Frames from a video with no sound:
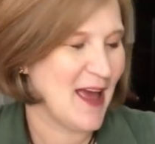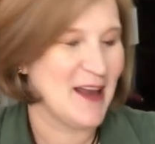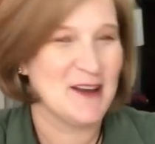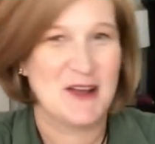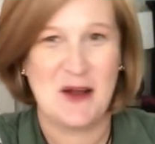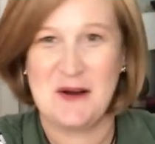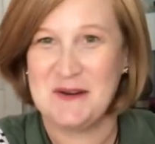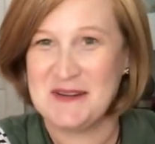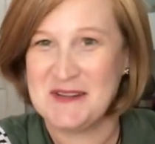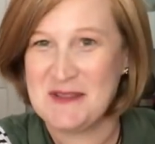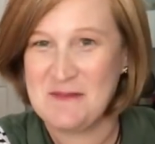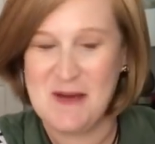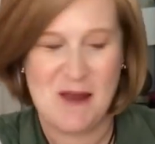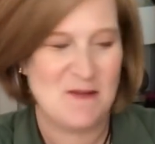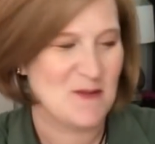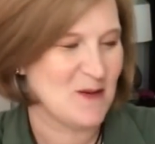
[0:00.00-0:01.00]
and go to the
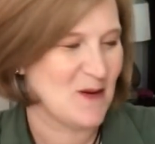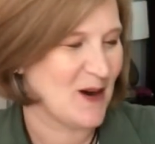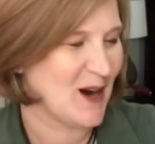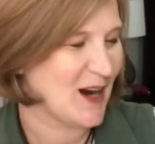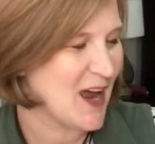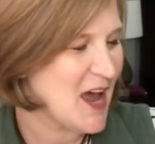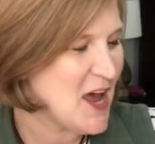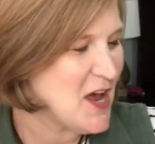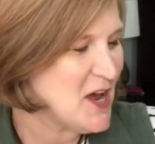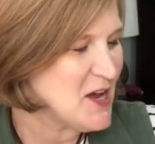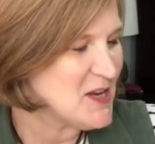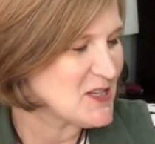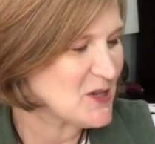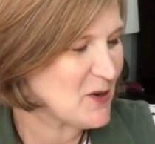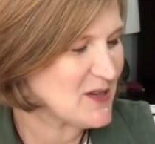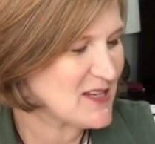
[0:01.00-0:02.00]
paperwork.
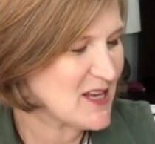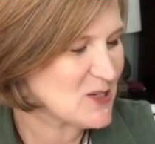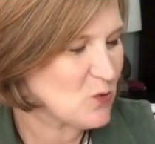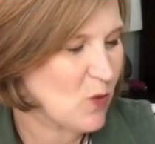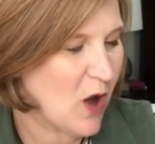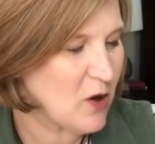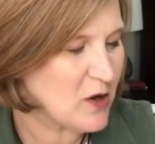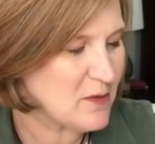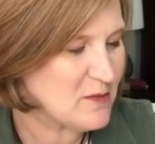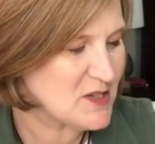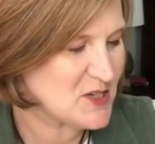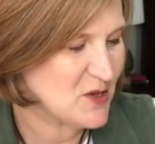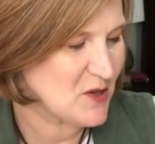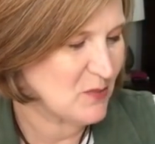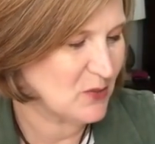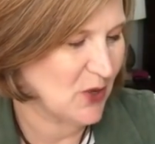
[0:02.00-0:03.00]
So it says welcome
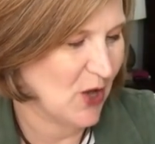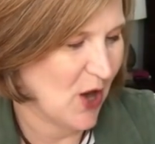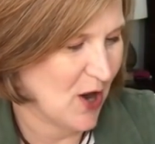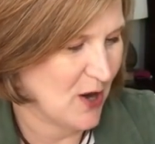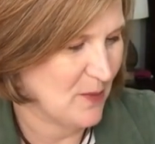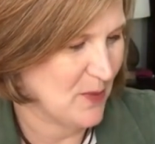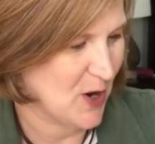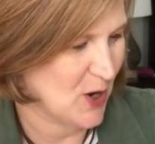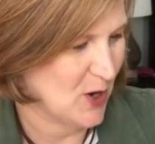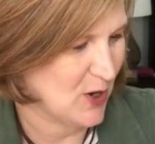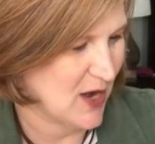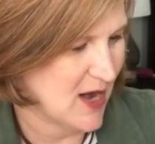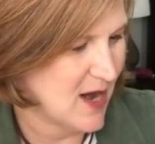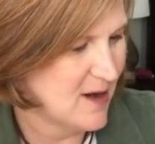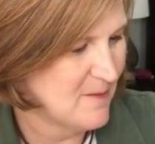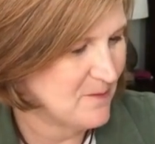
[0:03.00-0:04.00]
to the block
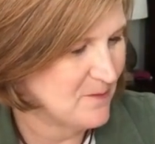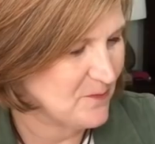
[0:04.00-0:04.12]
party,